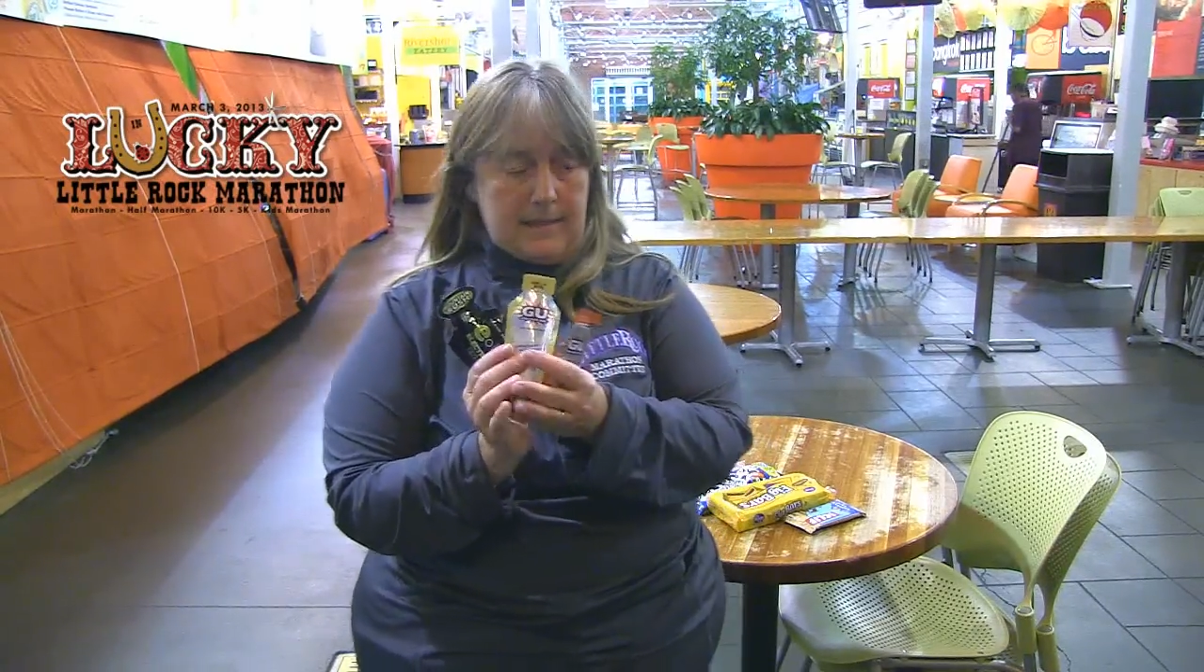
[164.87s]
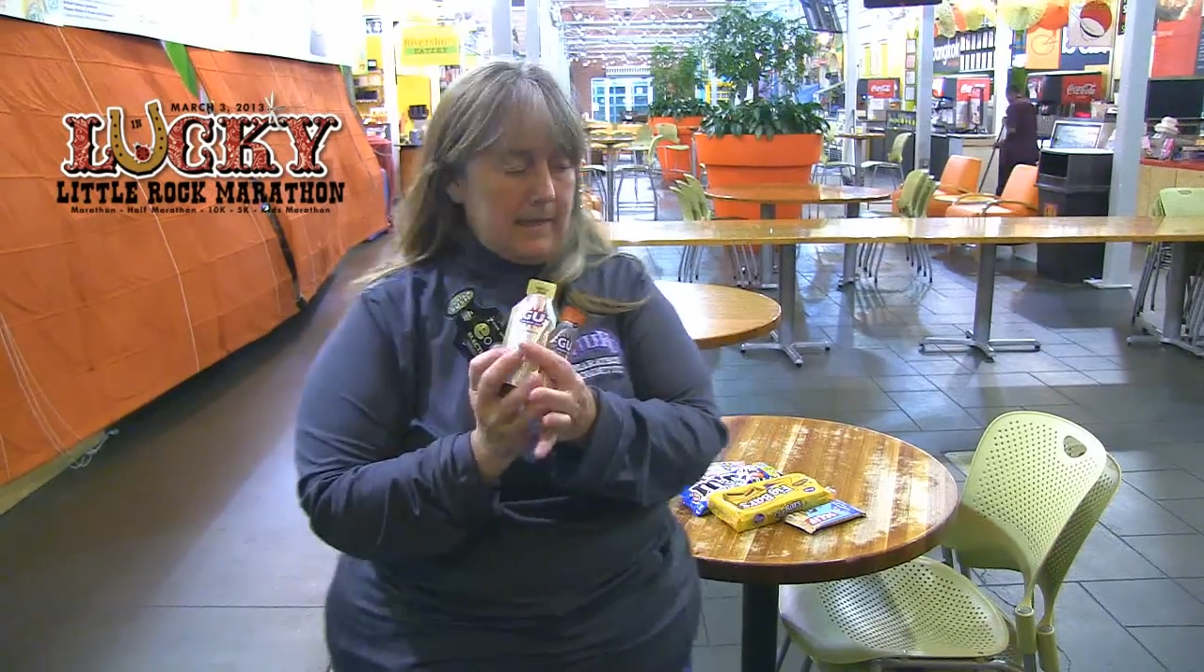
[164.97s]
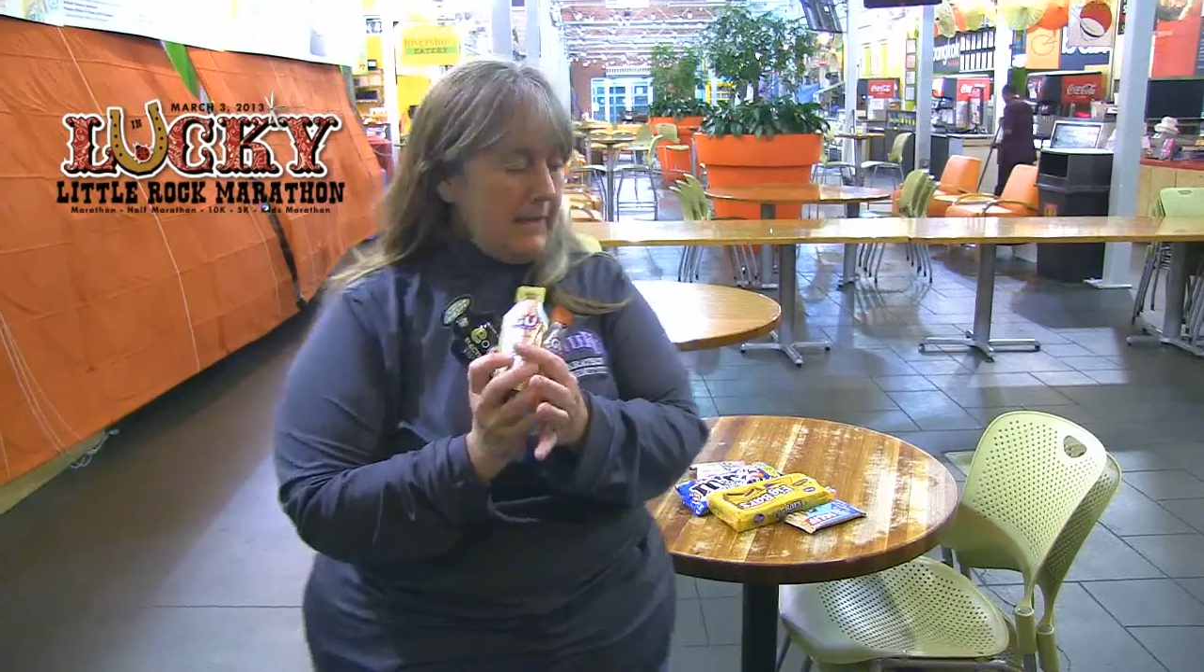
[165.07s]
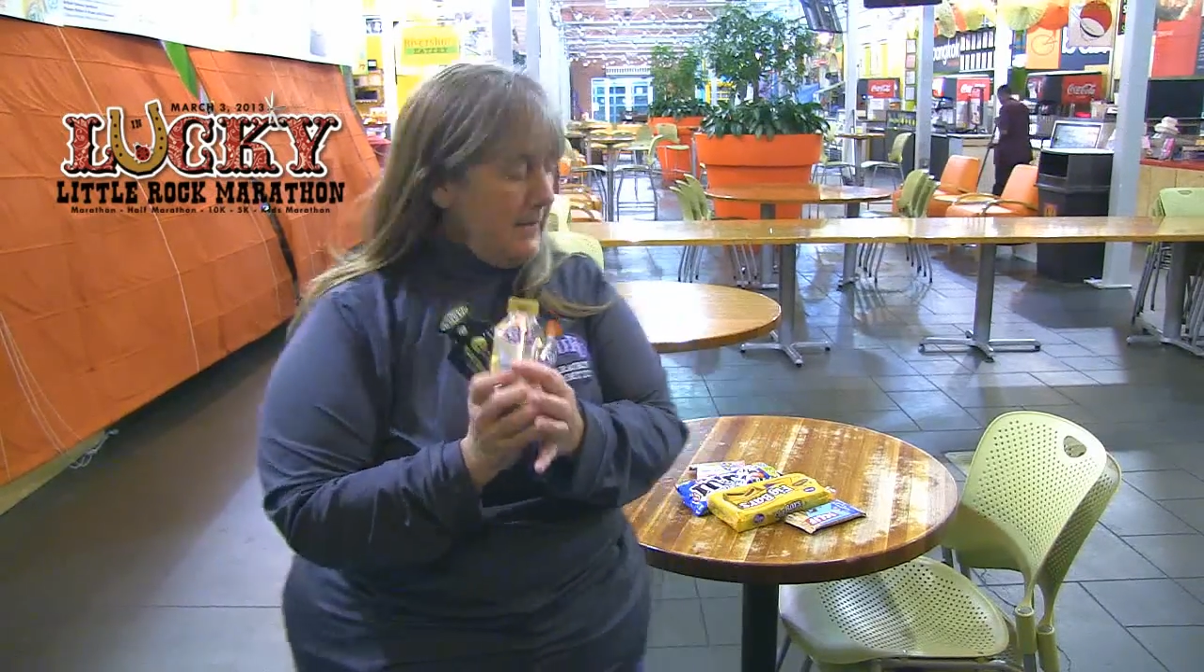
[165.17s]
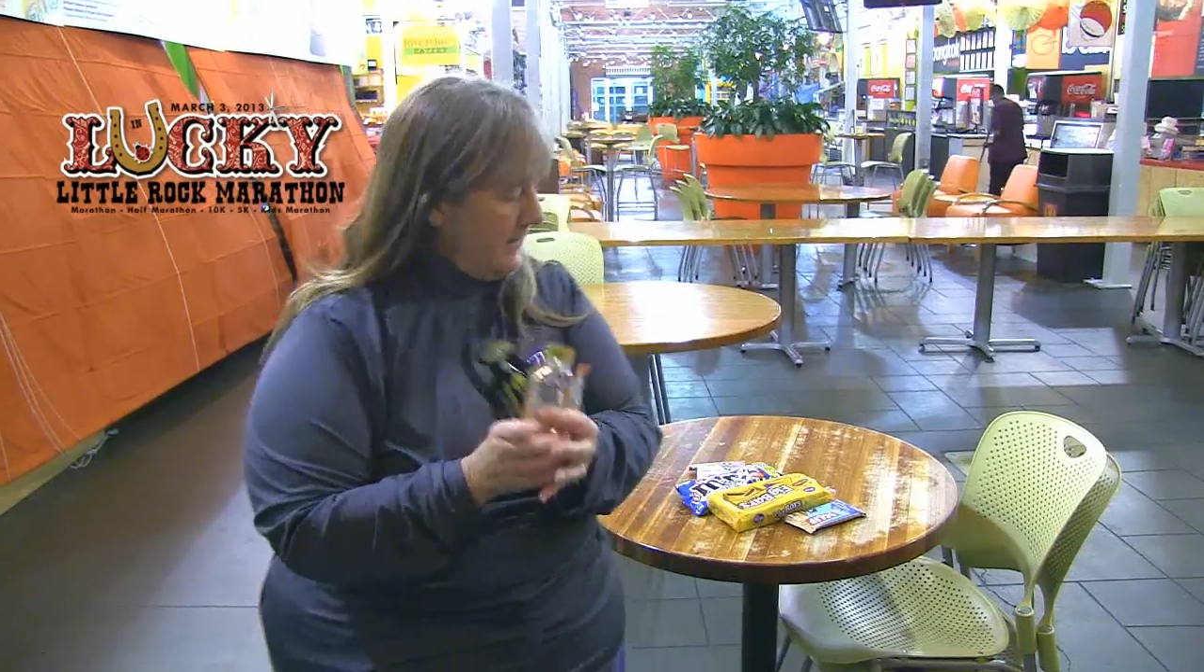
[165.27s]

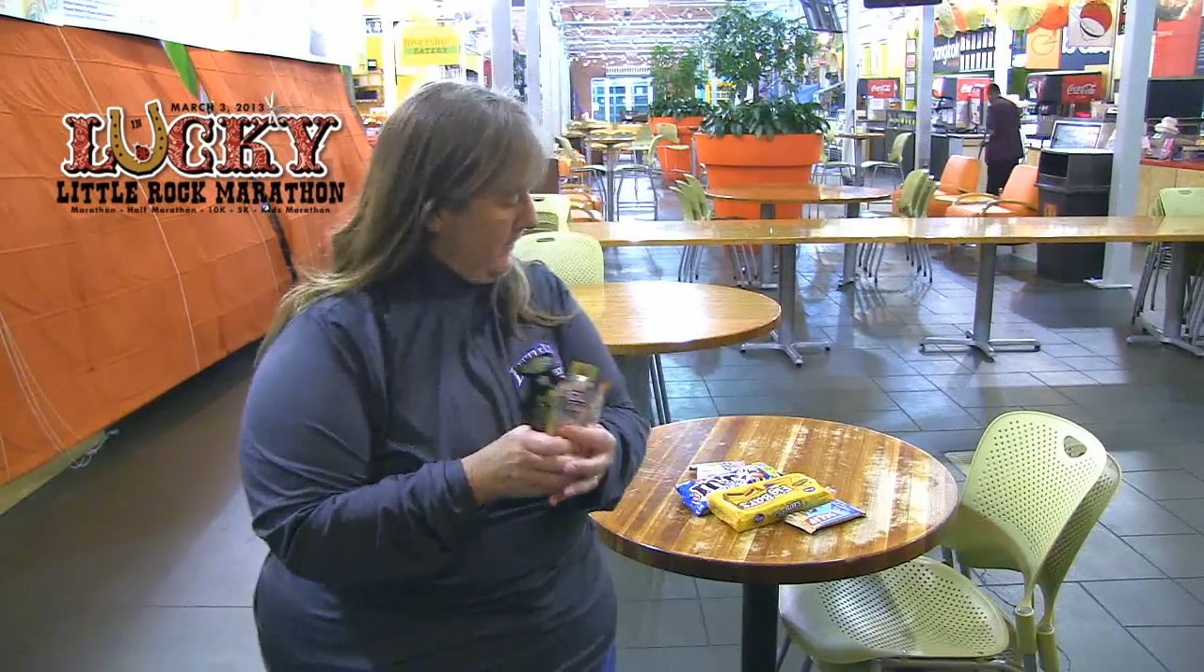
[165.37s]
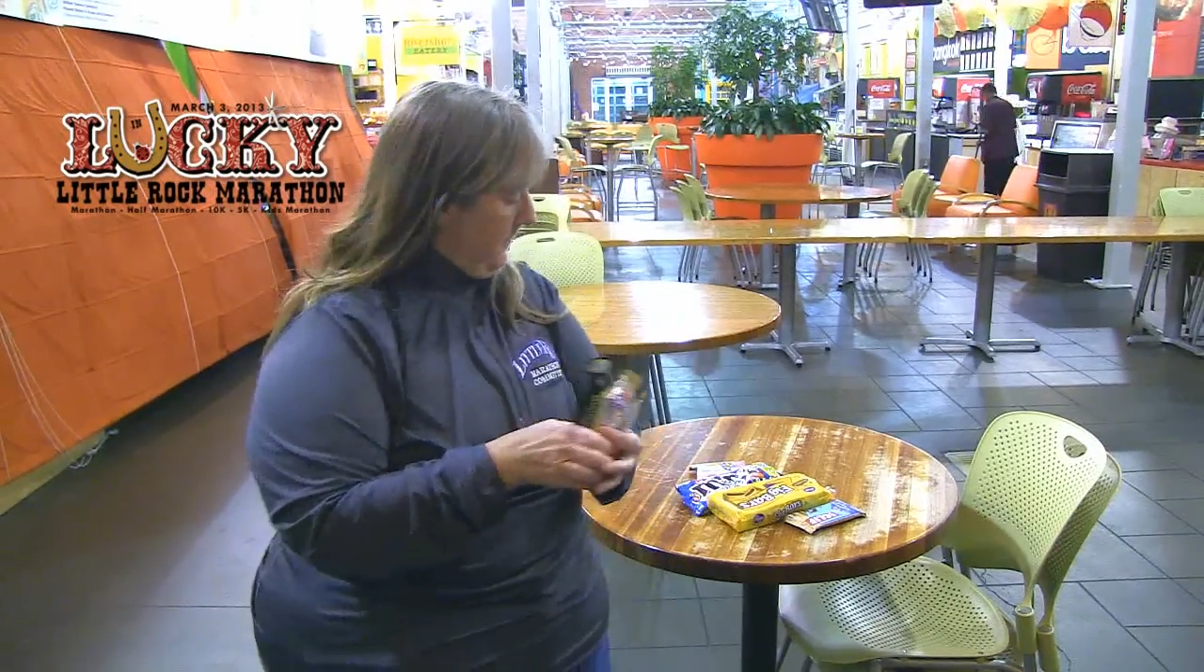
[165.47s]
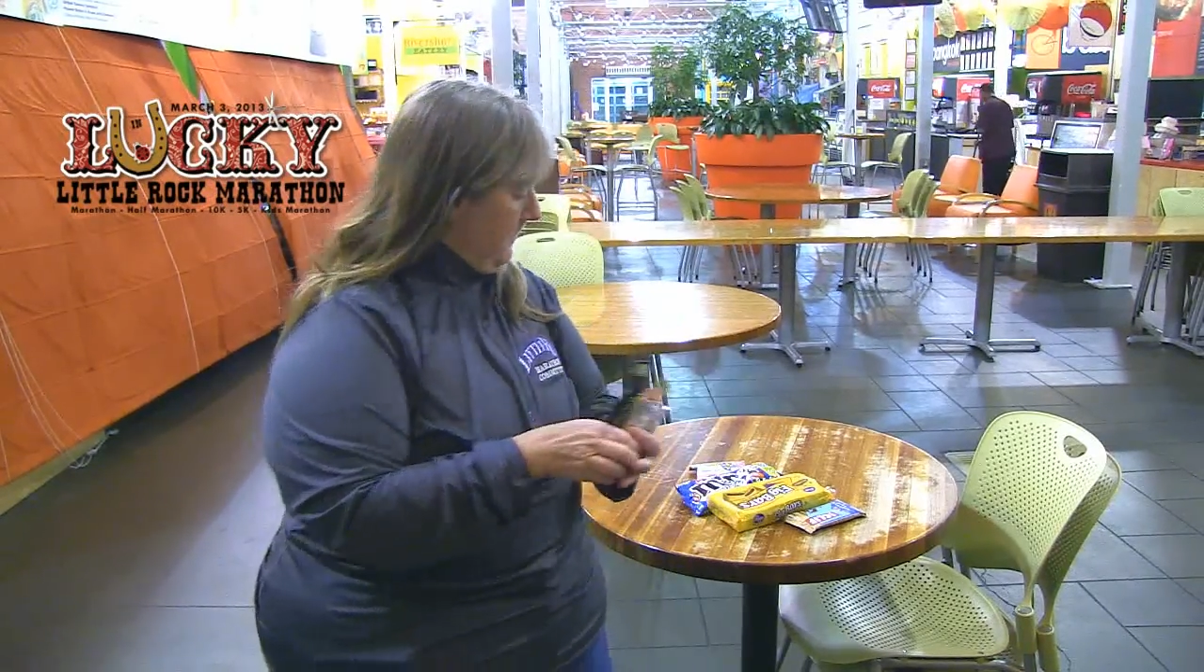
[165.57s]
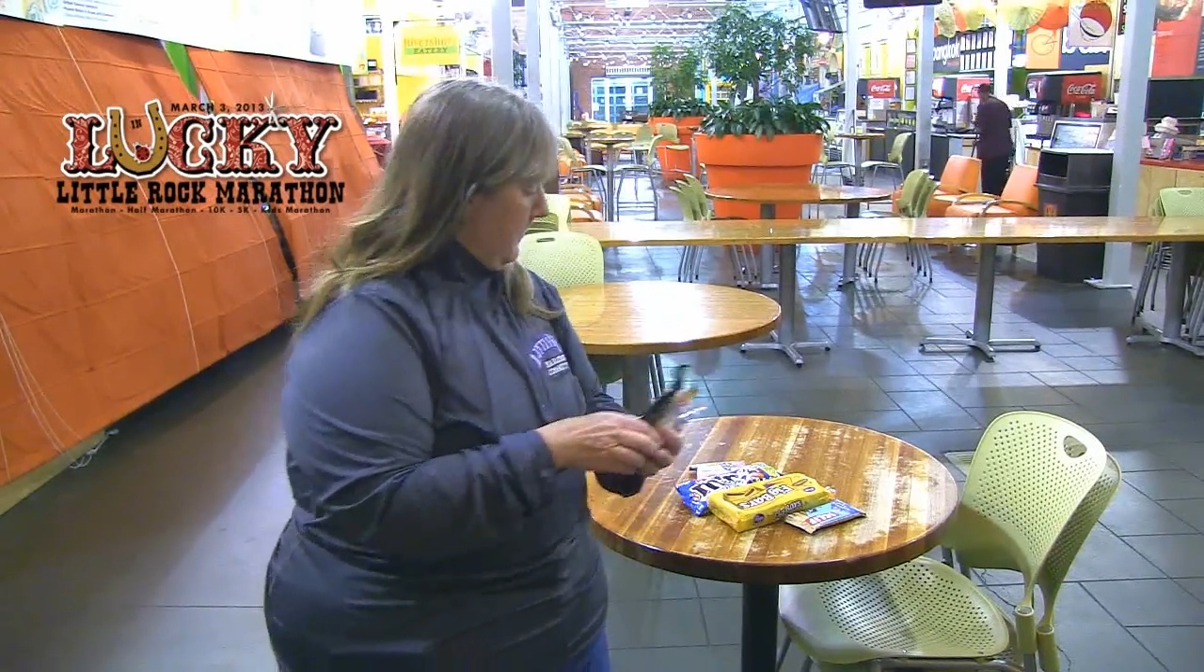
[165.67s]
these.